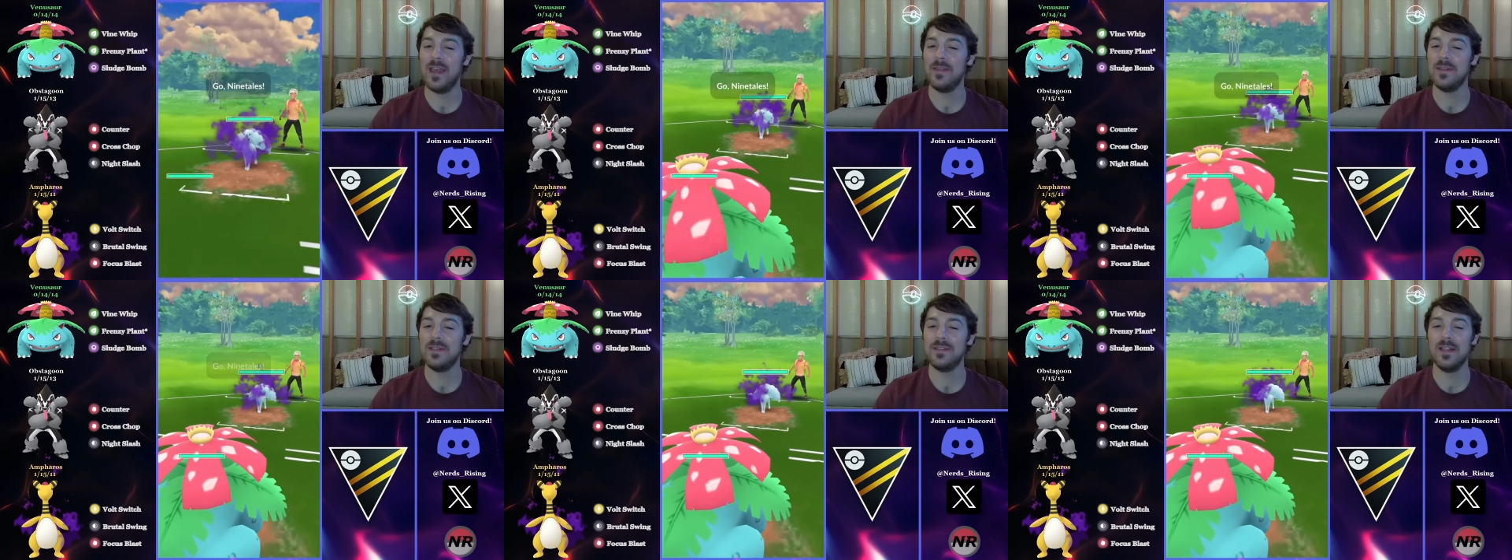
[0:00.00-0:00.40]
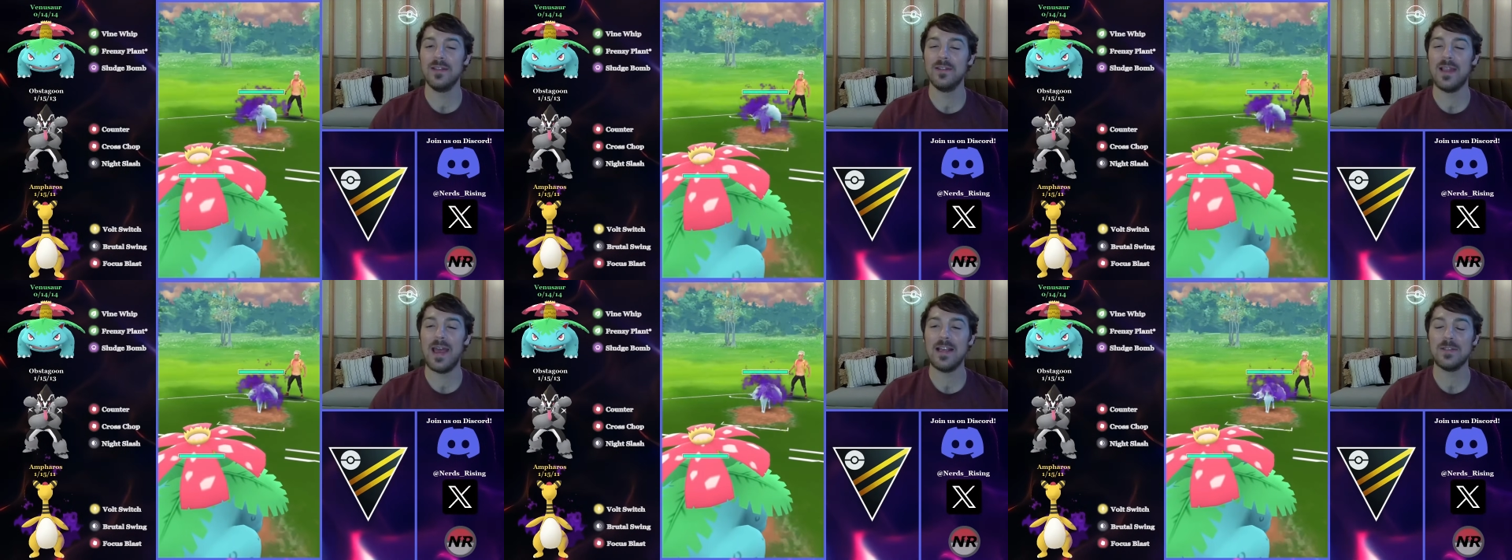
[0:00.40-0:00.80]
And this is the
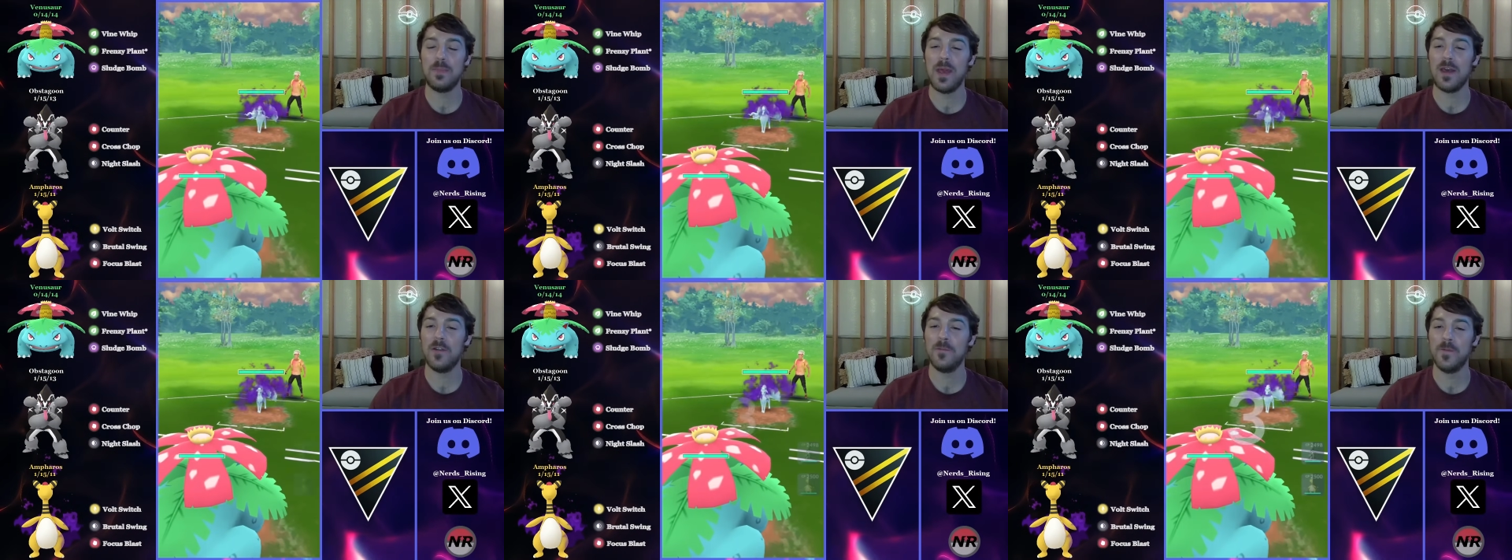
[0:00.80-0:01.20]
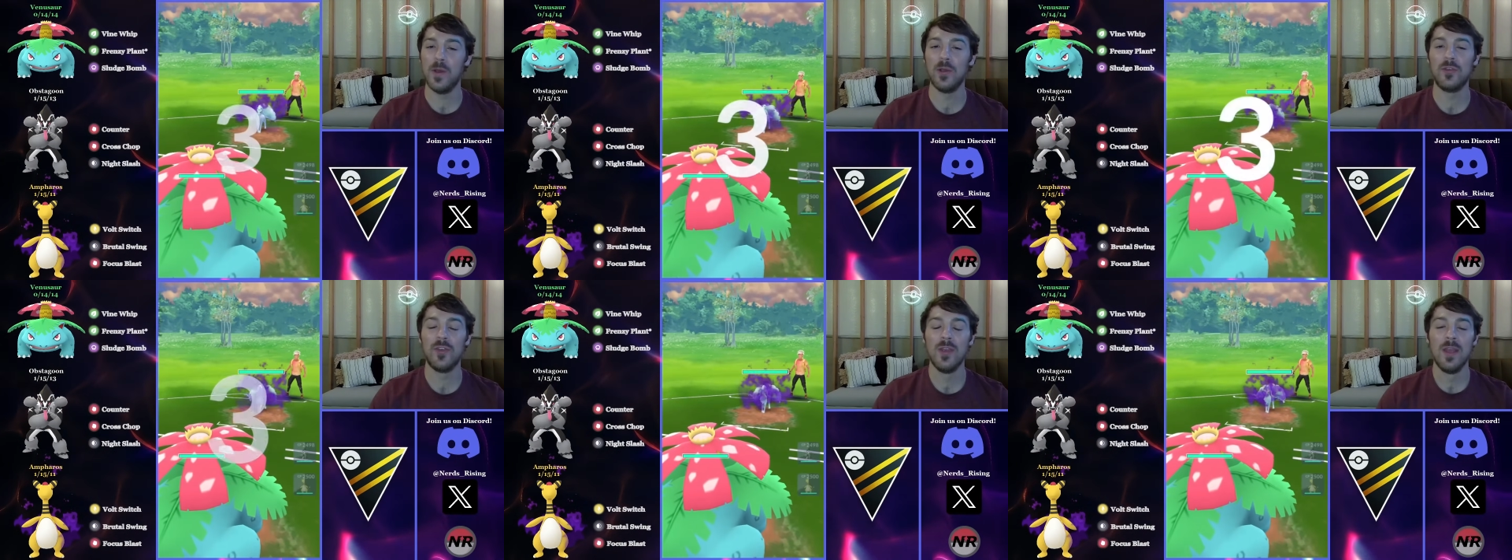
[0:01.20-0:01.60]
last battle,
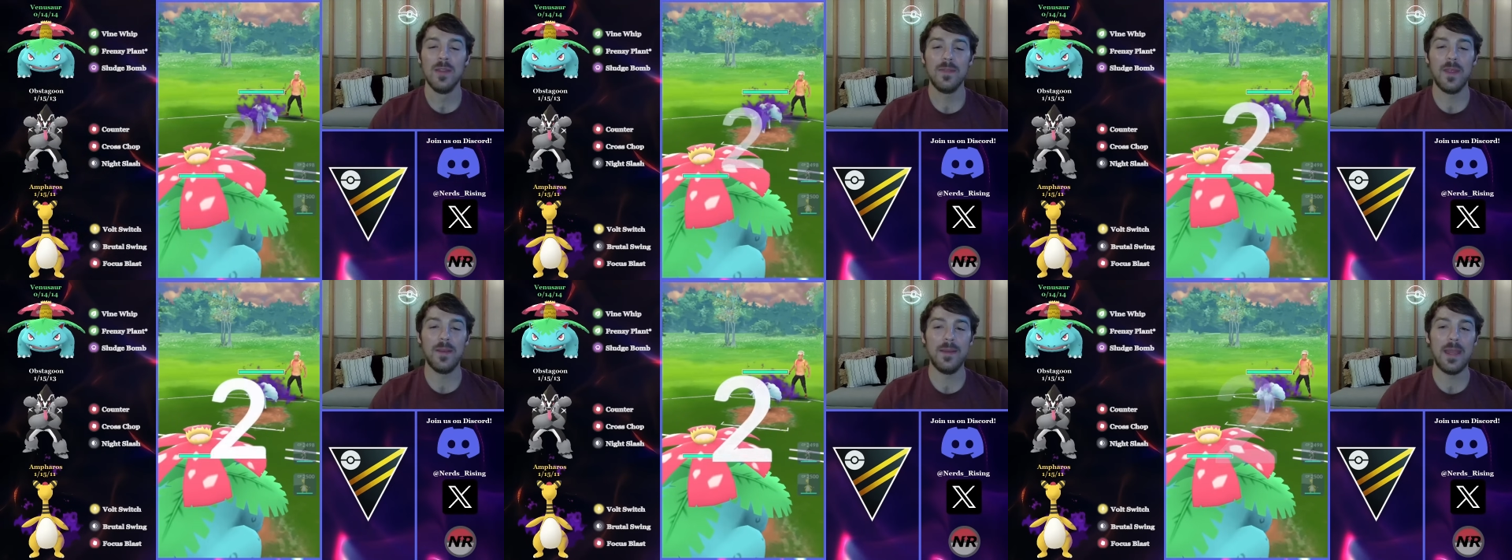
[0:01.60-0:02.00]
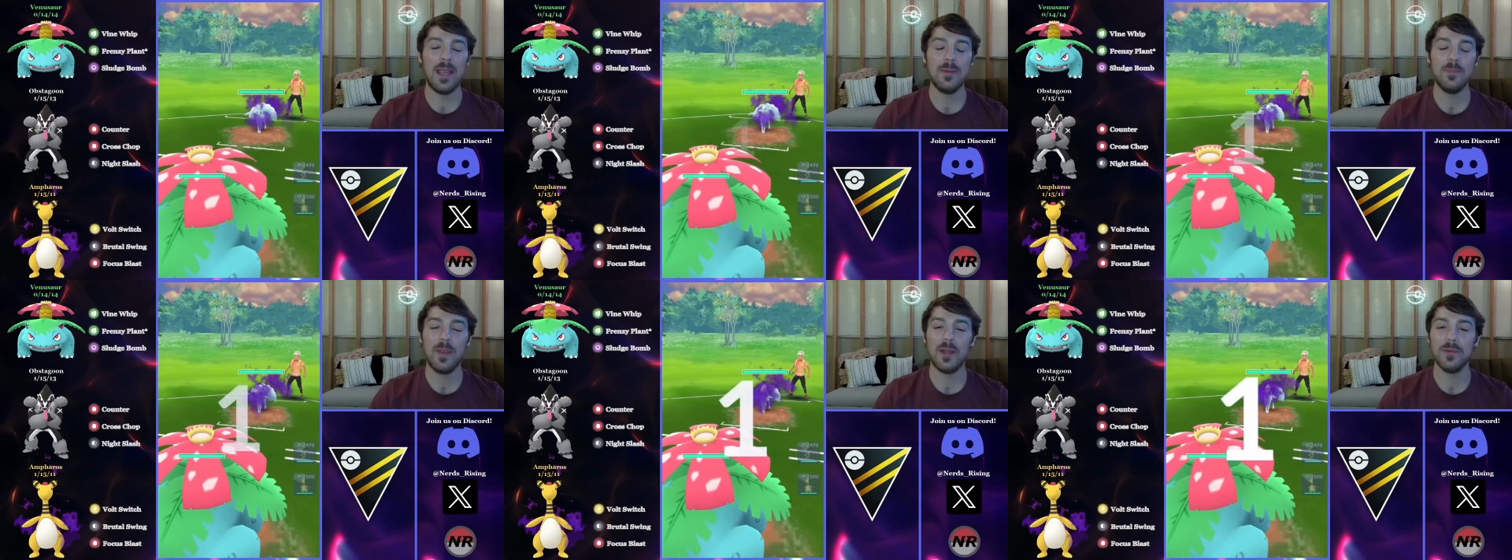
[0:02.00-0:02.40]
folks, the
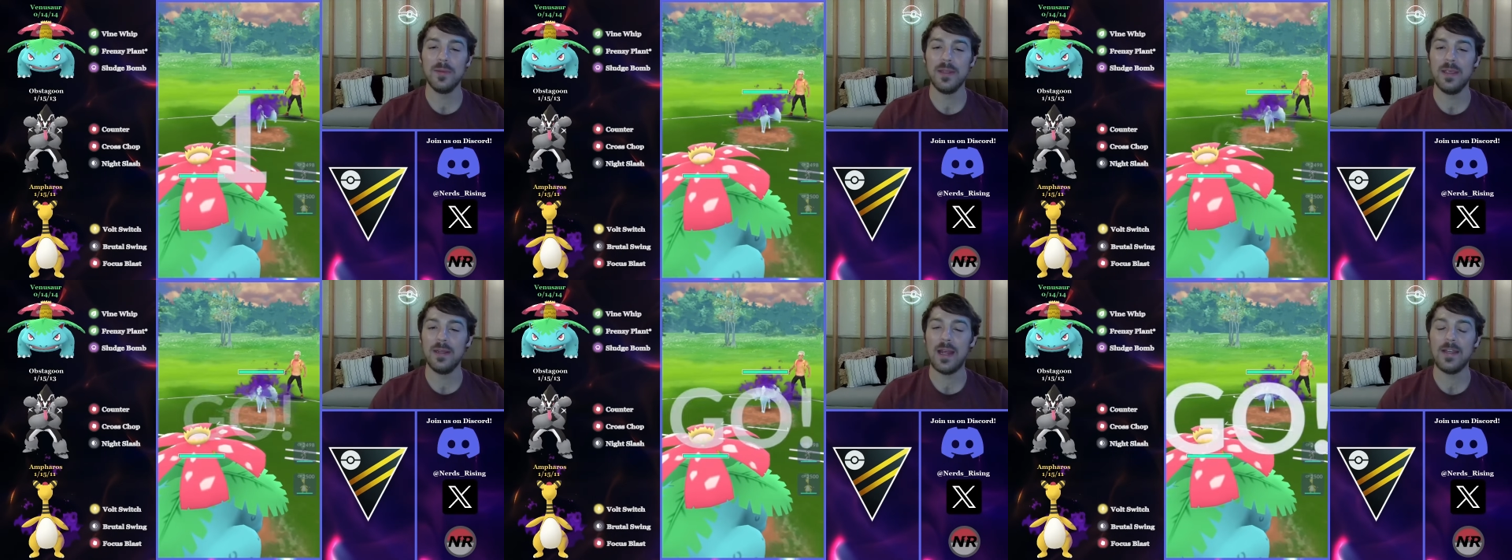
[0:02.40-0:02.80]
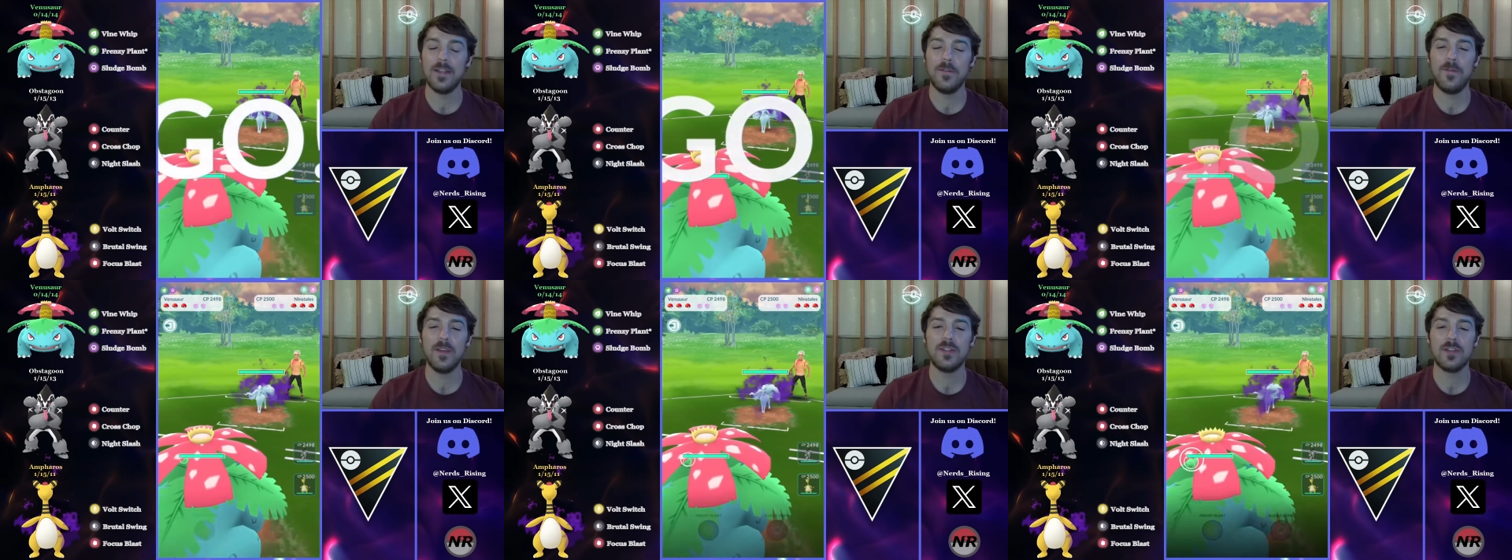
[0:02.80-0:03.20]
Nightmare lead. I
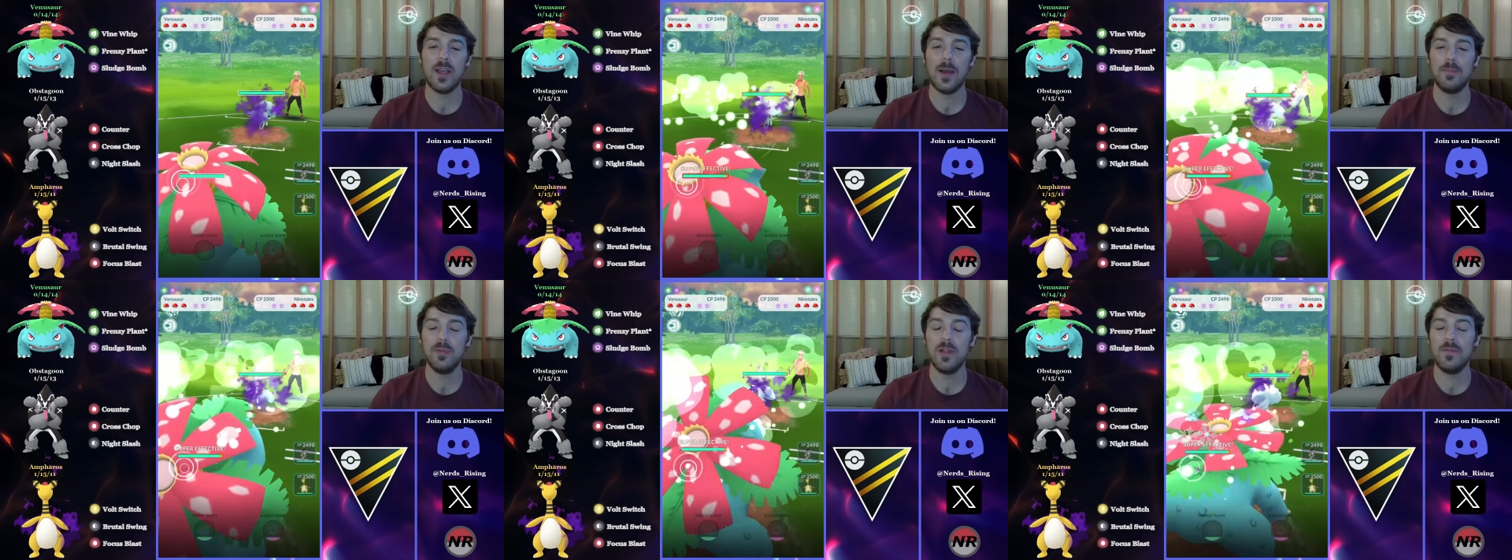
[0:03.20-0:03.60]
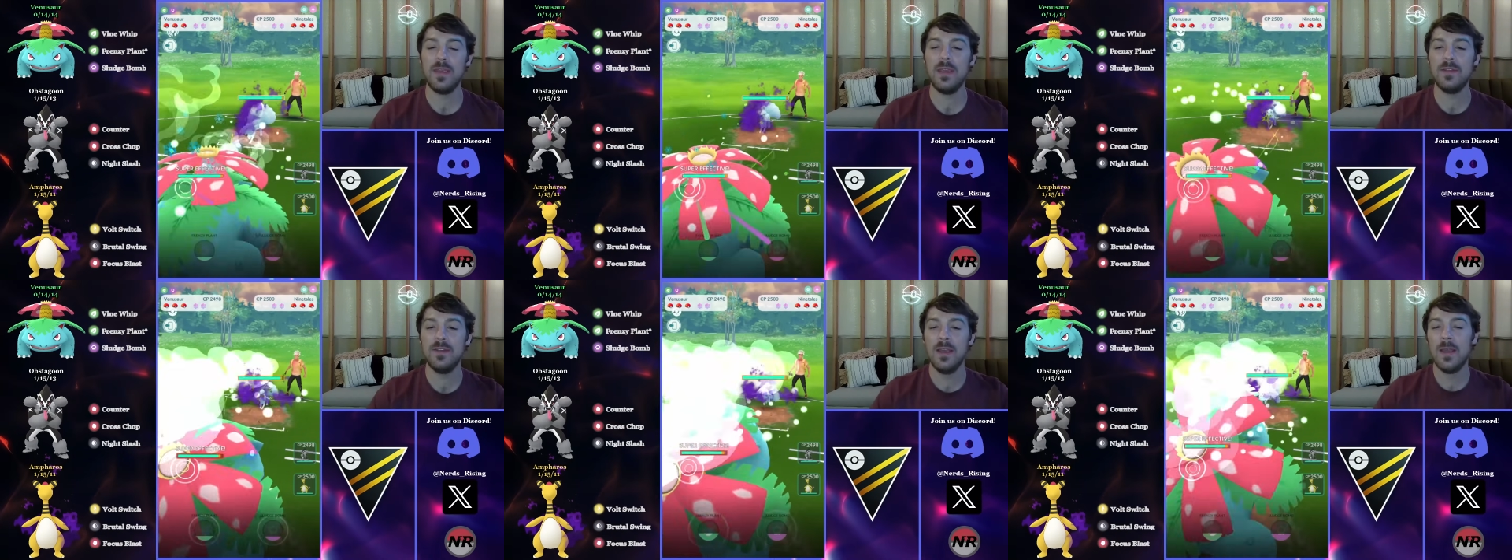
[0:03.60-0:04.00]
did face a couple of
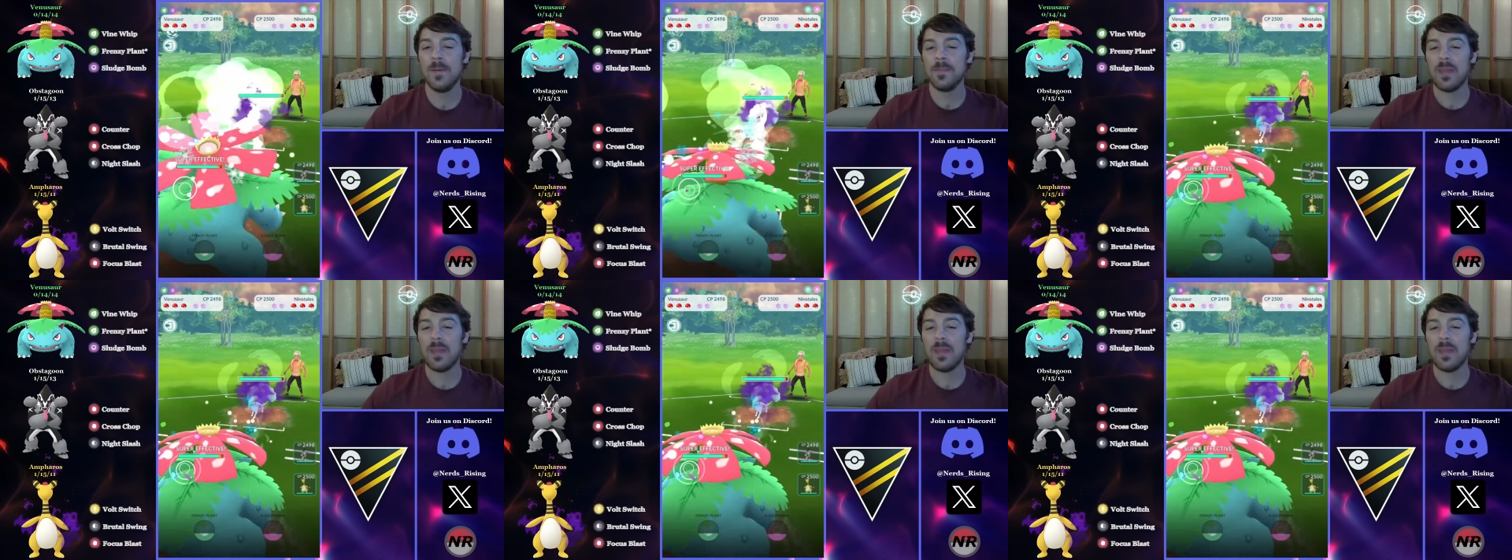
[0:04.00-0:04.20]
these.